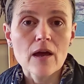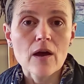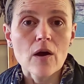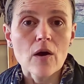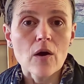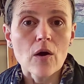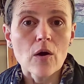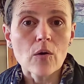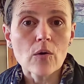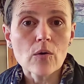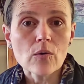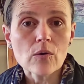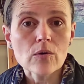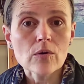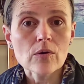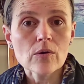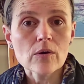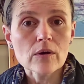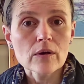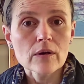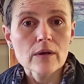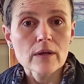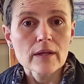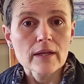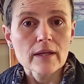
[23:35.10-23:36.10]
Or
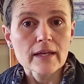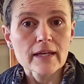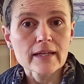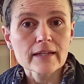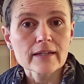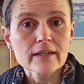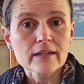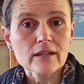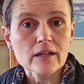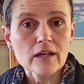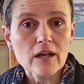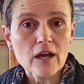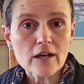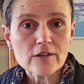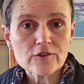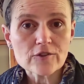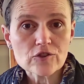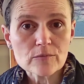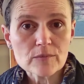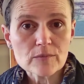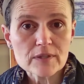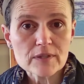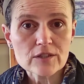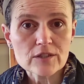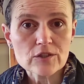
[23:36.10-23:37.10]
in a classroom
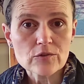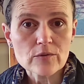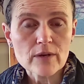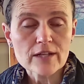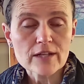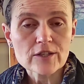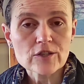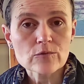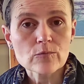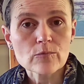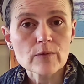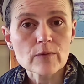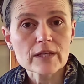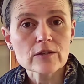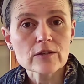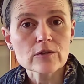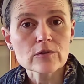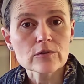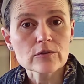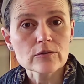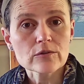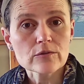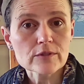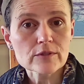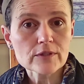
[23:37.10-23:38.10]
situation, when you
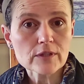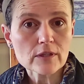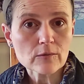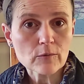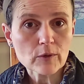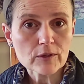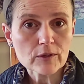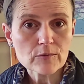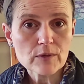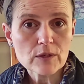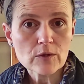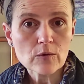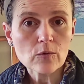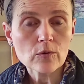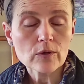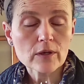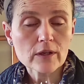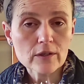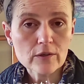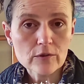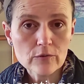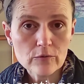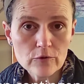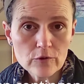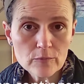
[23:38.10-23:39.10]
use what we call a
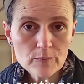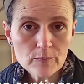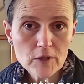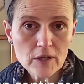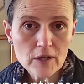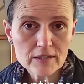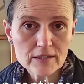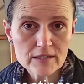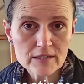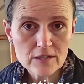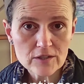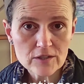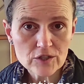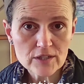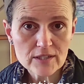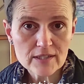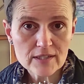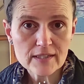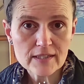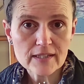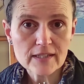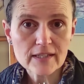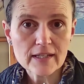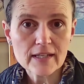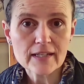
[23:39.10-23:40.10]
group
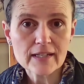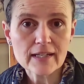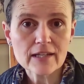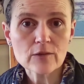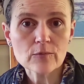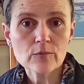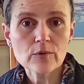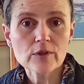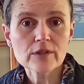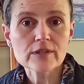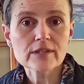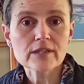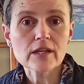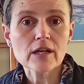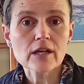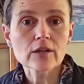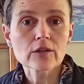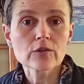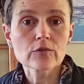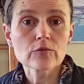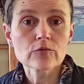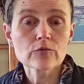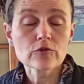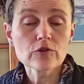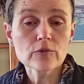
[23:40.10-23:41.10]
contingency, in other words, a
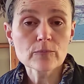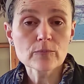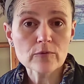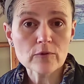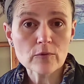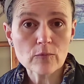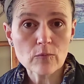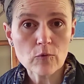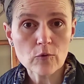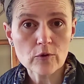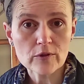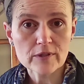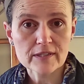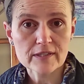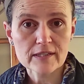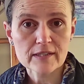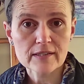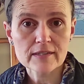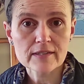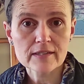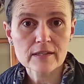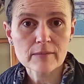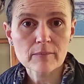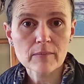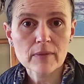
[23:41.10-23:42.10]
group reward
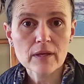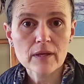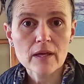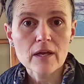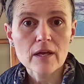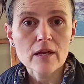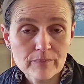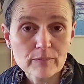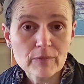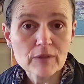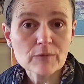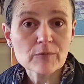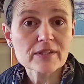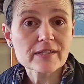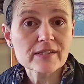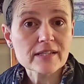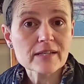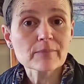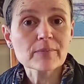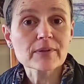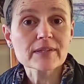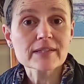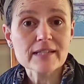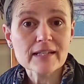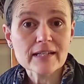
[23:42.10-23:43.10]
system, we're seeing
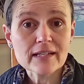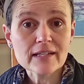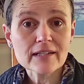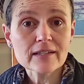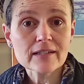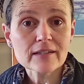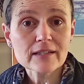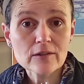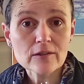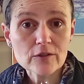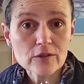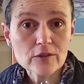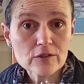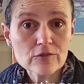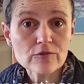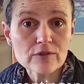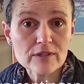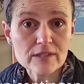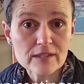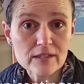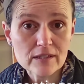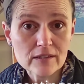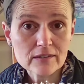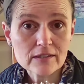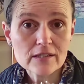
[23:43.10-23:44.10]
particularly good
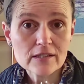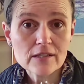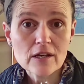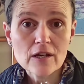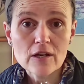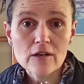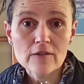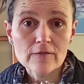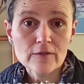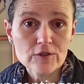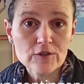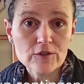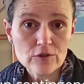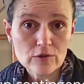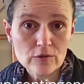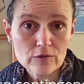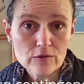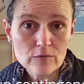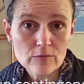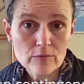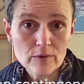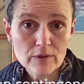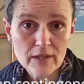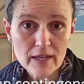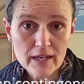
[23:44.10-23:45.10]
results for children
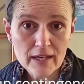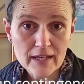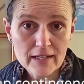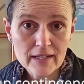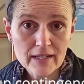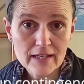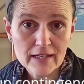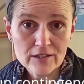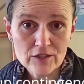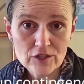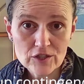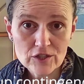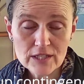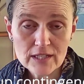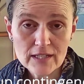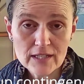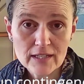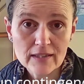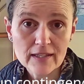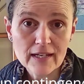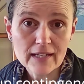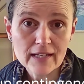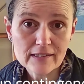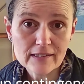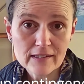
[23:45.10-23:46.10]
with ADHD, and
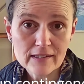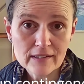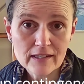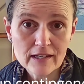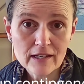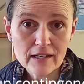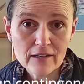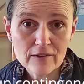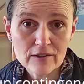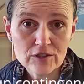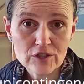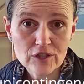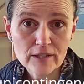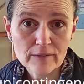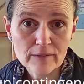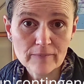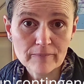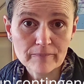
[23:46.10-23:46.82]
that's encouraging.